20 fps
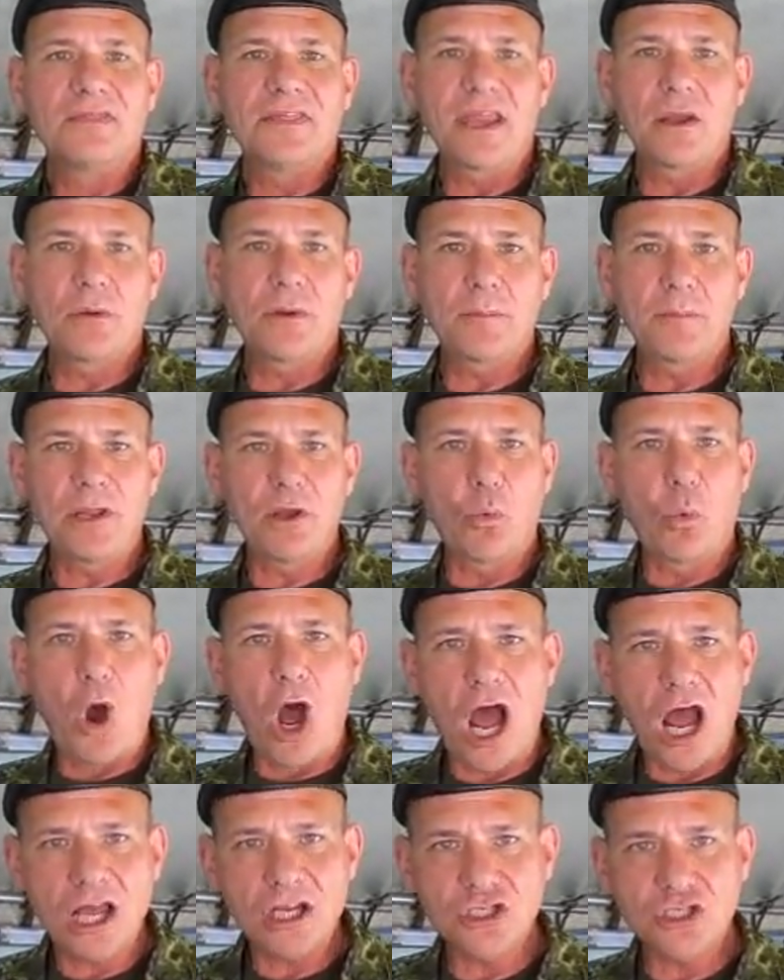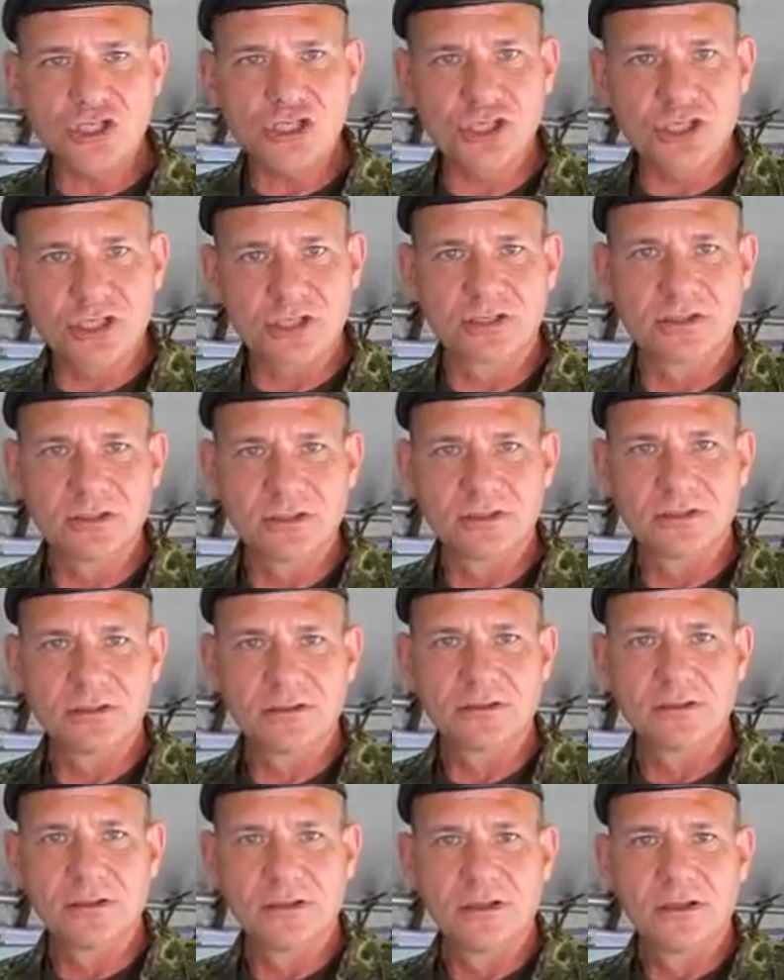They would be washed,
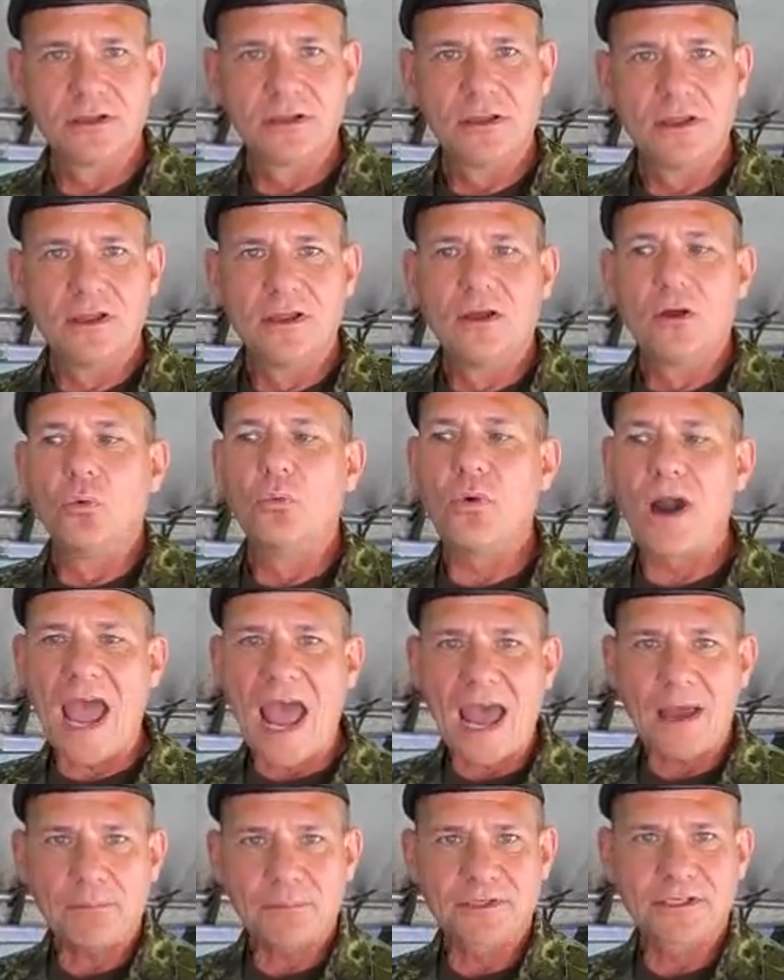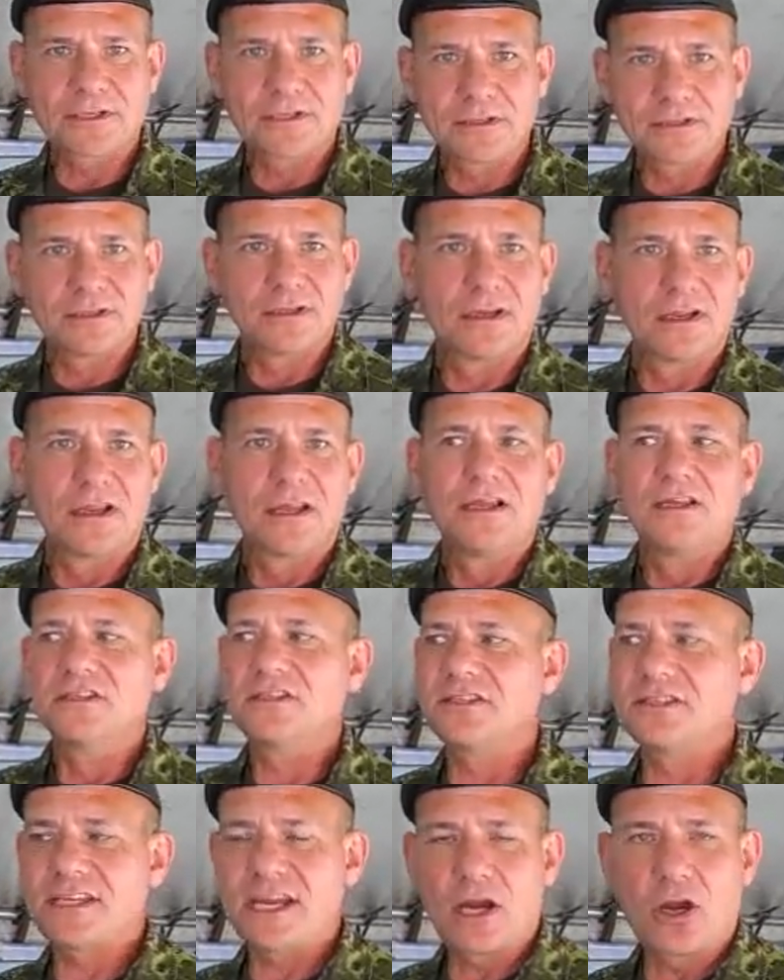wrapped,
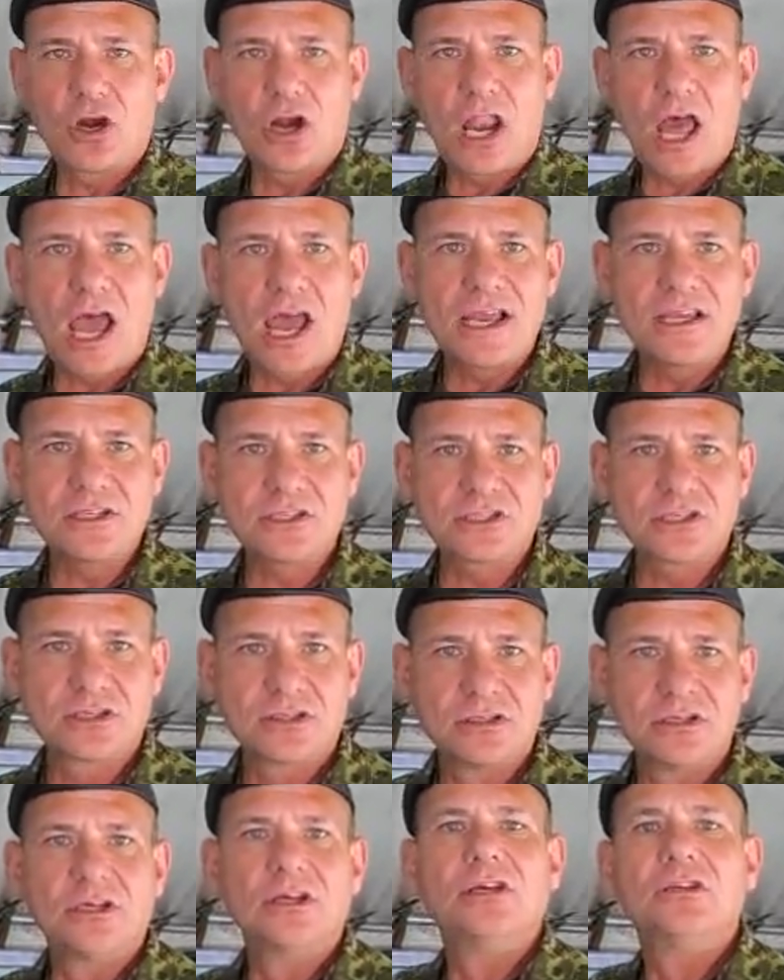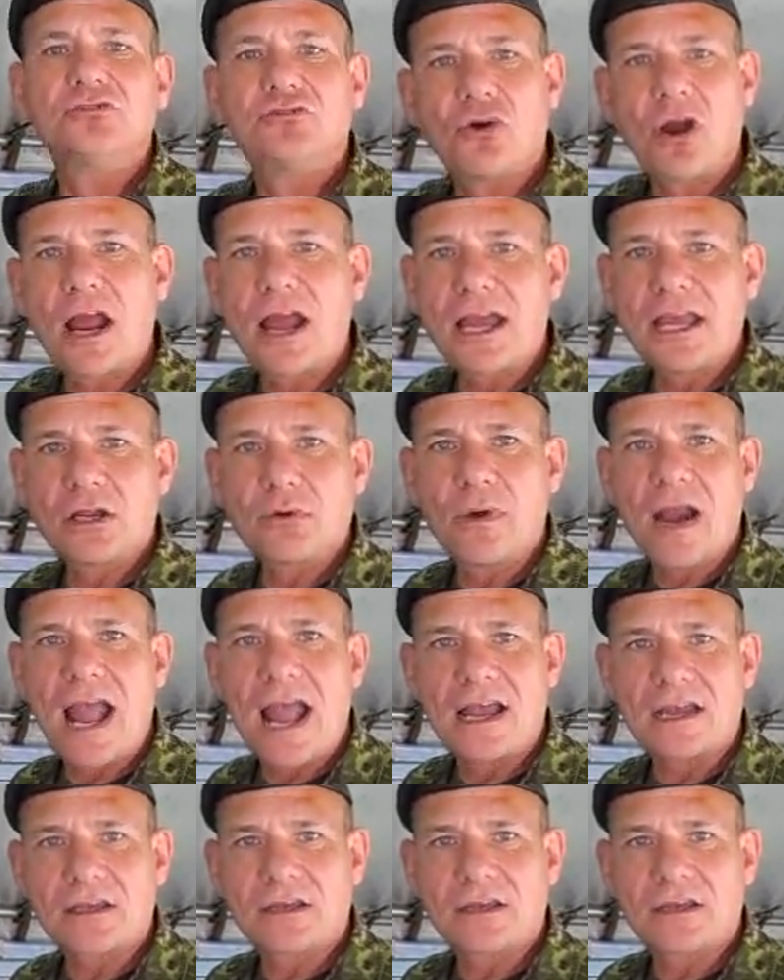sterilized, drying rack.